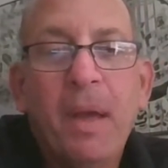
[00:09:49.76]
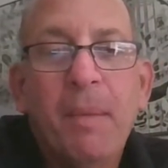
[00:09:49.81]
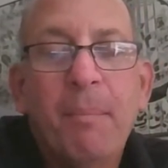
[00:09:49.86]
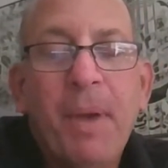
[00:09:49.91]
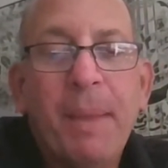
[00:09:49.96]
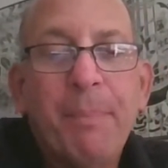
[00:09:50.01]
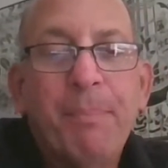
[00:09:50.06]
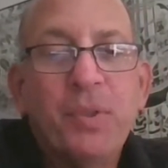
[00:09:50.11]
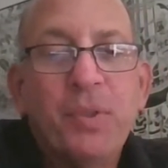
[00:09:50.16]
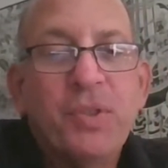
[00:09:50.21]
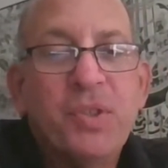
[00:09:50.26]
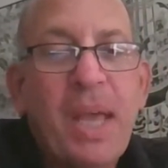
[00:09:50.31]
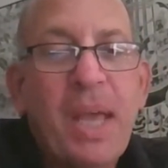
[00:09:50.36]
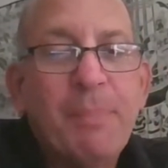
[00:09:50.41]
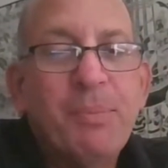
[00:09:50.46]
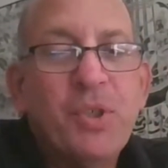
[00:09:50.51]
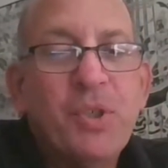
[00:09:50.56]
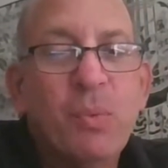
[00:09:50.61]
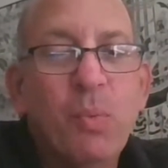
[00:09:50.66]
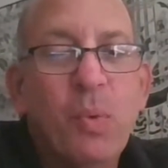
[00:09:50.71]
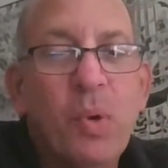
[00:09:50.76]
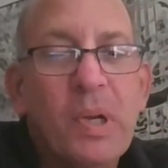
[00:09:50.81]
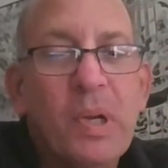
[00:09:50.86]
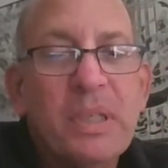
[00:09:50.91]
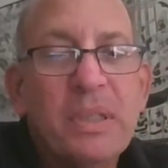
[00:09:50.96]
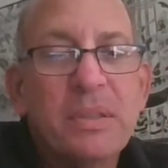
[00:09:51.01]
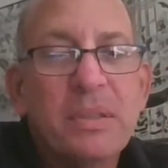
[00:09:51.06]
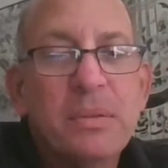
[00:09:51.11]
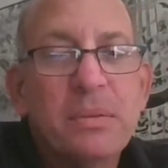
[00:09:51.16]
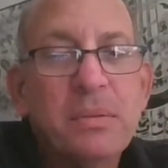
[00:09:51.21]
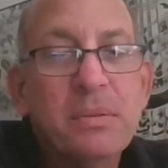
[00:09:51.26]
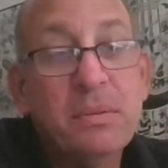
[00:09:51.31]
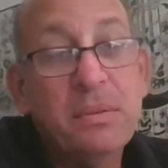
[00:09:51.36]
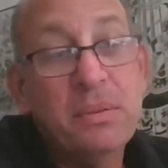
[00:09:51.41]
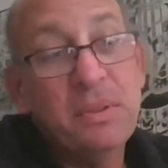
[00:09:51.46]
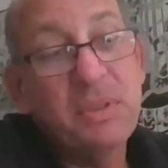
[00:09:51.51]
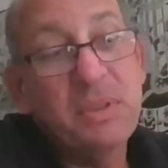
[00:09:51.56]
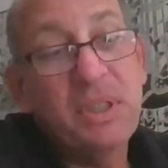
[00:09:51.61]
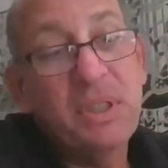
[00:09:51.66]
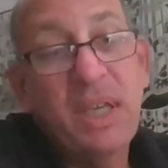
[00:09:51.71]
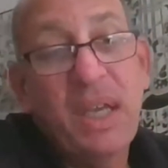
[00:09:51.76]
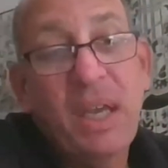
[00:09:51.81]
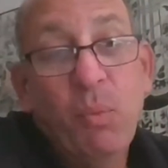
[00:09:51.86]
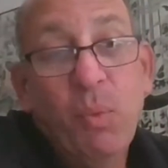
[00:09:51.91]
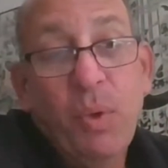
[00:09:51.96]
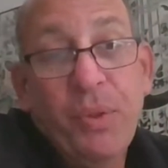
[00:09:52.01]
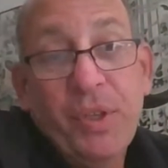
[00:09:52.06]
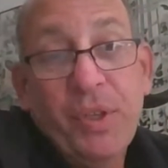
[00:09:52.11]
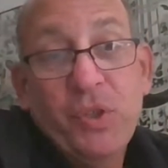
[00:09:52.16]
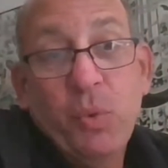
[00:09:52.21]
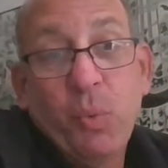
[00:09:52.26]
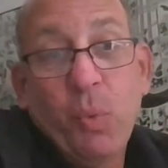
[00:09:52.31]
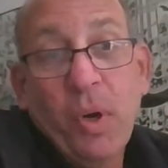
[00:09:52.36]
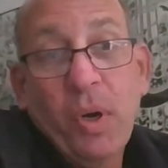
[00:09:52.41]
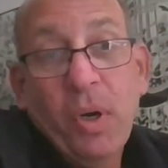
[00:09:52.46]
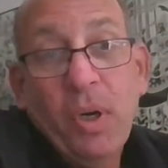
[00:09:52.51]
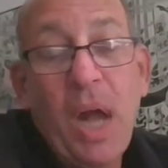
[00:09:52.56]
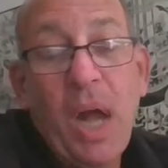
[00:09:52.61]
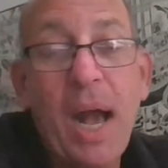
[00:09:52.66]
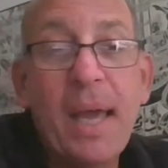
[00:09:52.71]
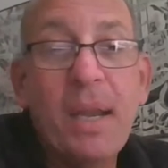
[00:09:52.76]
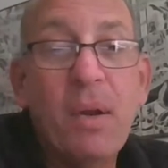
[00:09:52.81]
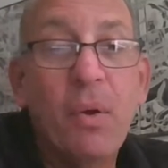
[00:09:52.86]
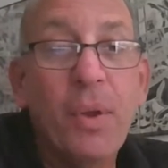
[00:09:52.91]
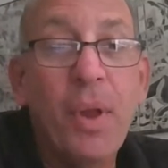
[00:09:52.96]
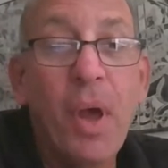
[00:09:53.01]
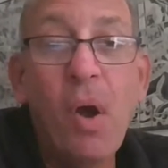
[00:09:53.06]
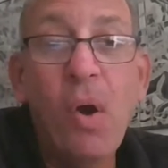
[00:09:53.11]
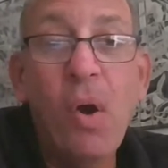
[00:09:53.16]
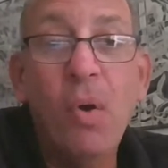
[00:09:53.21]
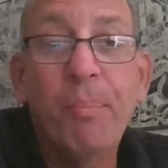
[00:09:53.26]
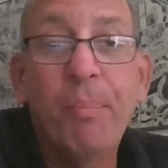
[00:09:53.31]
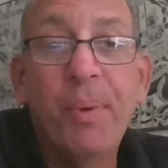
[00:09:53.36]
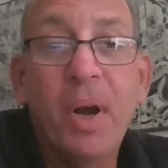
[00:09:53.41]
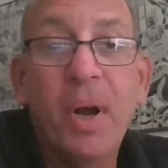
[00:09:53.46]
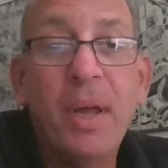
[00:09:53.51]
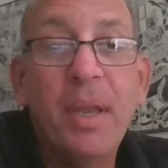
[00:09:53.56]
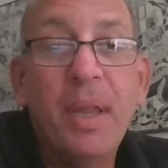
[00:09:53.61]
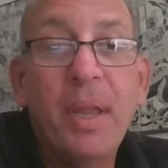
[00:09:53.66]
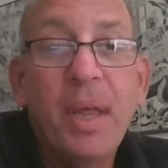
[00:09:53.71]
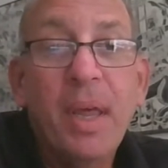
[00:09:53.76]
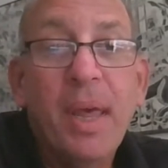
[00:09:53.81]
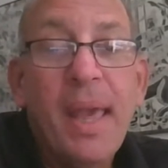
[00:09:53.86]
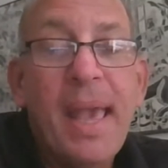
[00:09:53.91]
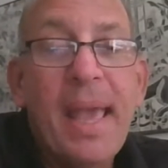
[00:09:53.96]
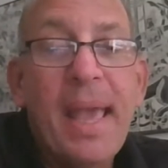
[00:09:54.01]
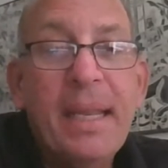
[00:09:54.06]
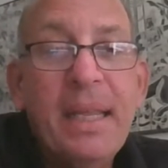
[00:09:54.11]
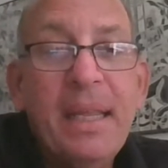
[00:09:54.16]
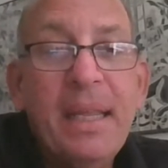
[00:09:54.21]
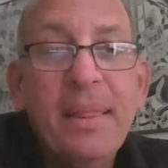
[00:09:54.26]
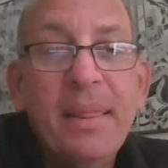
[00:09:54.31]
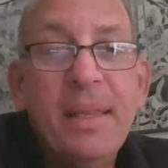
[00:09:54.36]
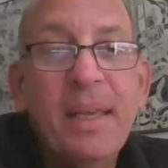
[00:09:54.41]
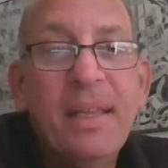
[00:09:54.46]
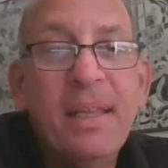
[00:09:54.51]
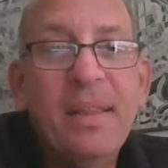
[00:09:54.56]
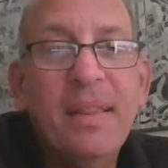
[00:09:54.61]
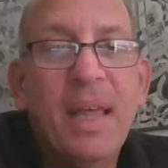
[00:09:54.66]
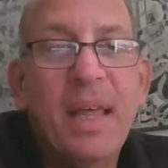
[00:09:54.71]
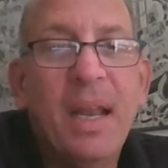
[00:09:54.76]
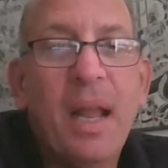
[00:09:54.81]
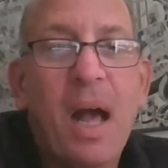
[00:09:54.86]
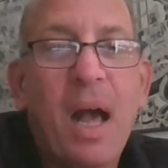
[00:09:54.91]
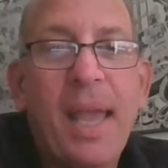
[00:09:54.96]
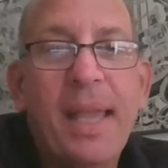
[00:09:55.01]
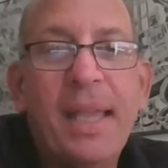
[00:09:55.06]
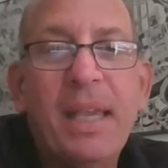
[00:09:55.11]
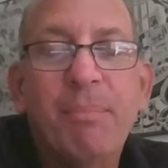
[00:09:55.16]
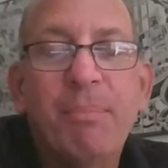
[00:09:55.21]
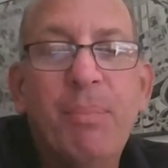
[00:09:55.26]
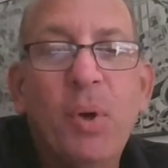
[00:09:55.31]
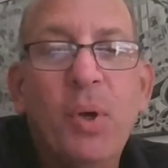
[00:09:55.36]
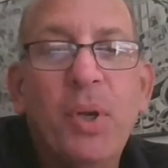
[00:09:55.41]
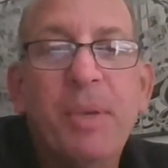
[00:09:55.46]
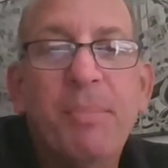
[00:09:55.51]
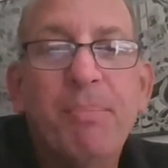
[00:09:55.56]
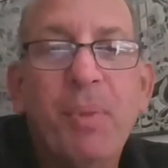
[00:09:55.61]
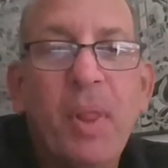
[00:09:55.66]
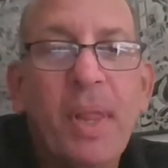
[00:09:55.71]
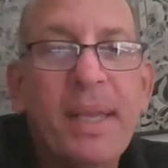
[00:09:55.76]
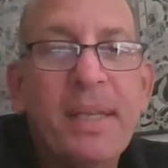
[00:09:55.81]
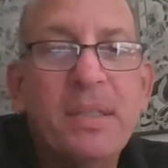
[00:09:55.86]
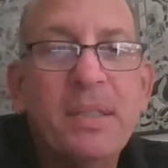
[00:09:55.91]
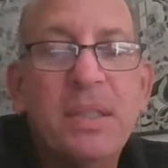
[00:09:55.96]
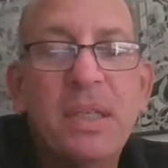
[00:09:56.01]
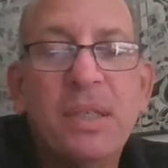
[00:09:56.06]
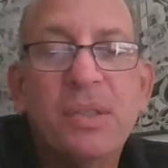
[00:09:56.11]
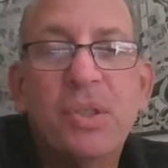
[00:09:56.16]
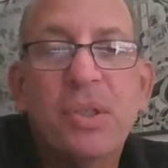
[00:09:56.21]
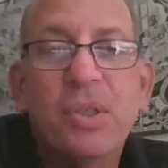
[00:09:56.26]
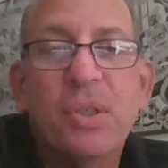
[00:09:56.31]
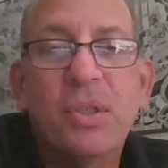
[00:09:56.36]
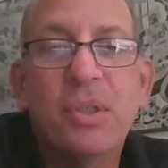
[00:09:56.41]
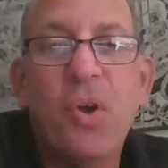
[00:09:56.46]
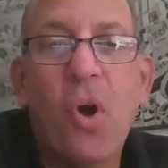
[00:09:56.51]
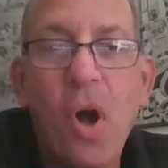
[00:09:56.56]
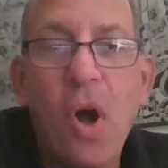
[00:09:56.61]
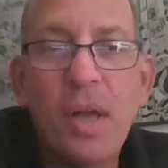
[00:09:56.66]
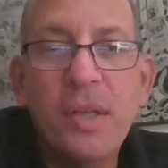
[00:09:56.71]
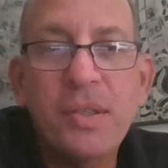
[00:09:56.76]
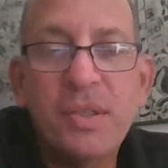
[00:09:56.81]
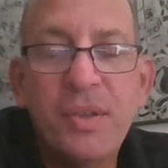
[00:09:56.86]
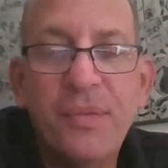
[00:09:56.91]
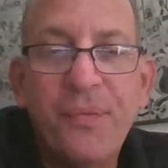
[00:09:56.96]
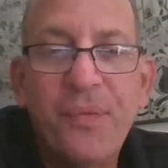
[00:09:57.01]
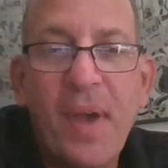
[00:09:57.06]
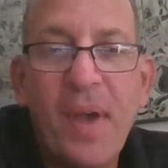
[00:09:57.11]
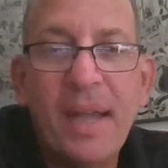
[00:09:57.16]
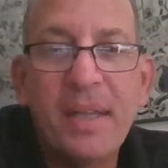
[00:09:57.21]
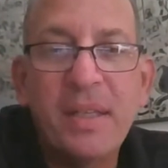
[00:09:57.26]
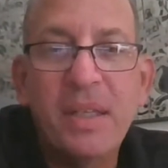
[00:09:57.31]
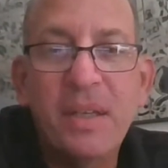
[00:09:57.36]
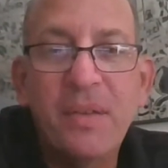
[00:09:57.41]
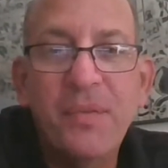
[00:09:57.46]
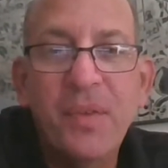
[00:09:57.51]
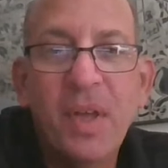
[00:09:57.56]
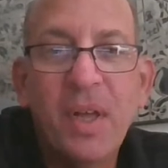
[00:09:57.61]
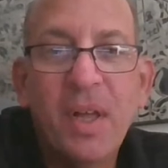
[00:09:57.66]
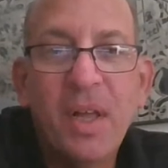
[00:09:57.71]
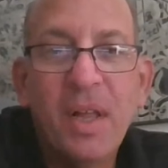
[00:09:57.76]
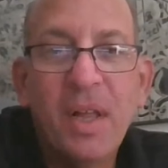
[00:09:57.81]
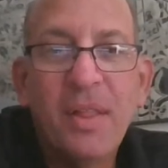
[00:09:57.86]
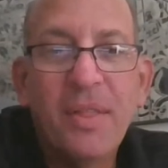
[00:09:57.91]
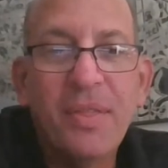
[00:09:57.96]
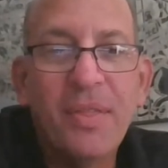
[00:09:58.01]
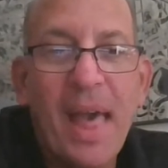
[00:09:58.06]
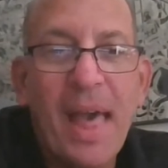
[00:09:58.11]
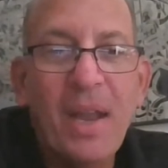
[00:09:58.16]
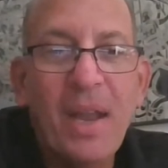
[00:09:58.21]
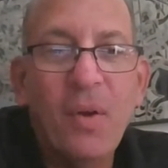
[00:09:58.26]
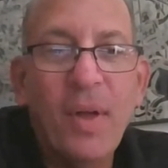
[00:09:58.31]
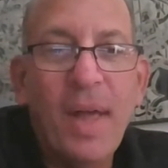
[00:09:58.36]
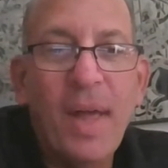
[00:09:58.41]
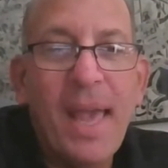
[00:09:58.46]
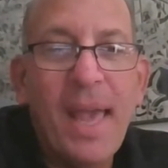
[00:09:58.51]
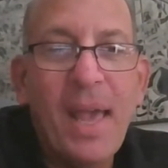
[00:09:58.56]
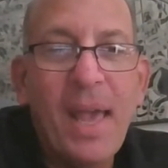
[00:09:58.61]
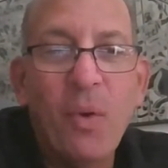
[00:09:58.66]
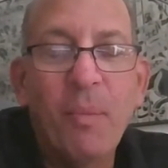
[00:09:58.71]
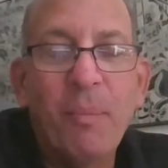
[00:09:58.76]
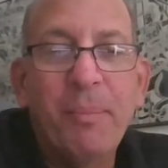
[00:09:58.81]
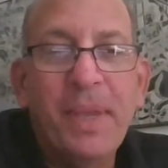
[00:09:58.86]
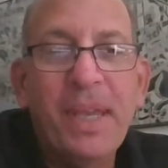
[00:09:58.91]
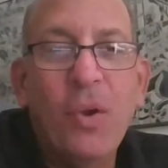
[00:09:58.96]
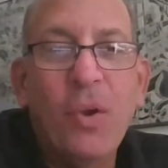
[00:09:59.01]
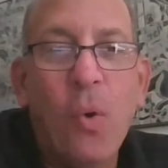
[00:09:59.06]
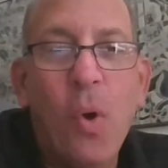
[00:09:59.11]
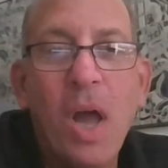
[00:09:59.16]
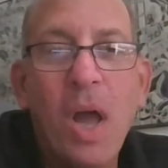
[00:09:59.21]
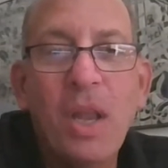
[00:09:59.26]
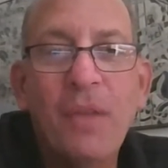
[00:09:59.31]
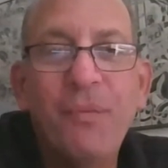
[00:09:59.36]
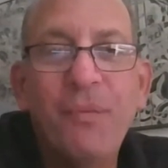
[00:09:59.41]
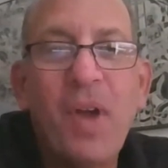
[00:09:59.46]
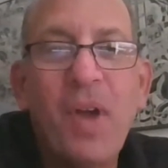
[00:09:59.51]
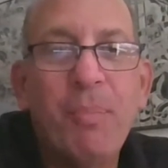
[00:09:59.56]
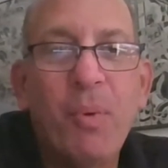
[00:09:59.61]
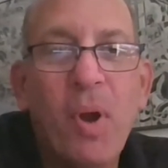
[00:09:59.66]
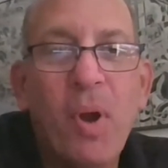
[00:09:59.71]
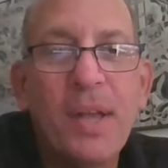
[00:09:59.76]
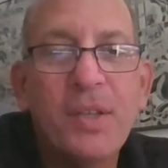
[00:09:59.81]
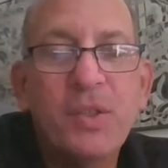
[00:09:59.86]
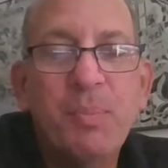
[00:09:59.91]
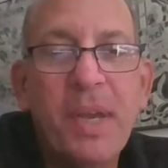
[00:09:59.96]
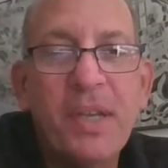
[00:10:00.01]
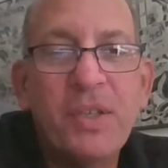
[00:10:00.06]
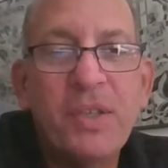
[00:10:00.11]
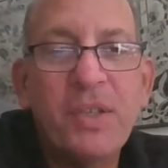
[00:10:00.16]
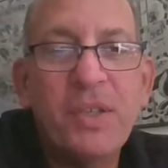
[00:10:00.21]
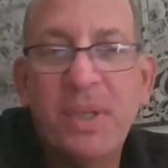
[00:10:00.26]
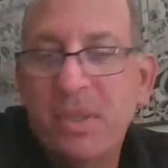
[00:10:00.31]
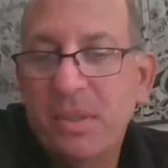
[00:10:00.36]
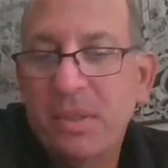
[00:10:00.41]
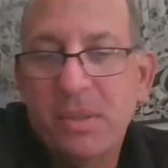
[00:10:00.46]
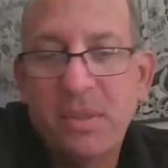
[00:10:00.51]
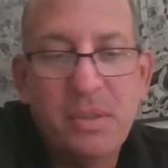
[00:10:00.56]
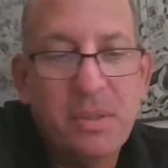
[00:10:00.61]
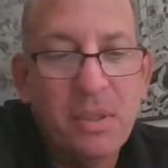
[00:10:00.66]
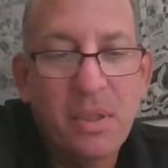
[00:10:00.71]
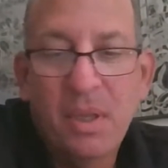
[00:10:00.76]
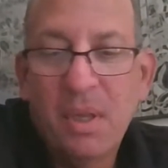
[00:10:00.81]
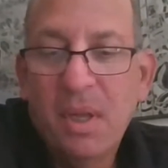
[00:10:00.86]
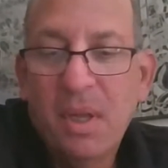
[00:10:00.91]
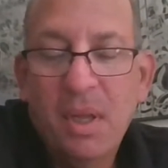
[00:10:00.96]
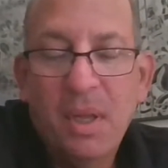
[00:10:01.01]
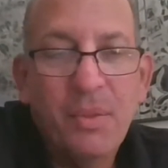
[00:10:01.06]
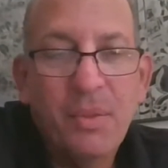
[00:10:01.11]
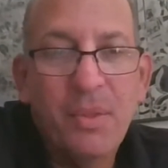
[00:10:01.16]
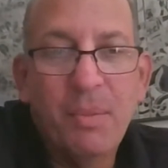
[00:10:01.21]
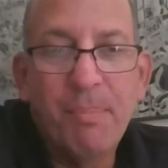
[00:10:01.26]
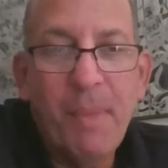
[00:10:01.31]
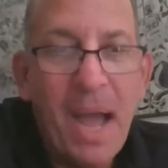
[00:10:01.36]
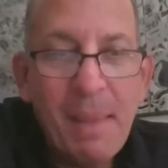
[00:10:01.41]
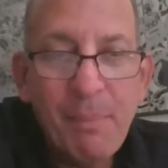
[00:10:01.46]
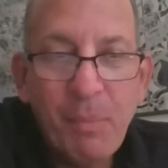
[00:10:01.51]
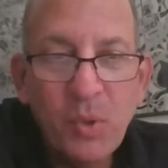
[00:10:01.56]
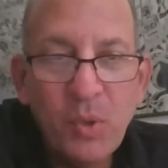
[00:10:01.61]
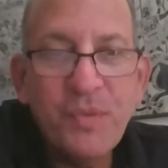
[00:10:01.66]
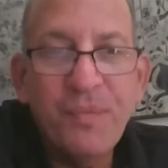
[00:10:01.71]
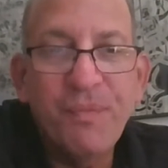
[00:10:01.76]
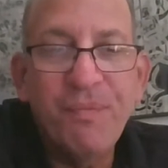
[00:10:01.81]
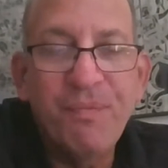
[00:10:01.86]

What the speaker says: my perception was, yeah, will this work? I don't know. But anything that I can put in place that's cost effective, that'll help me qualify prospects, because my most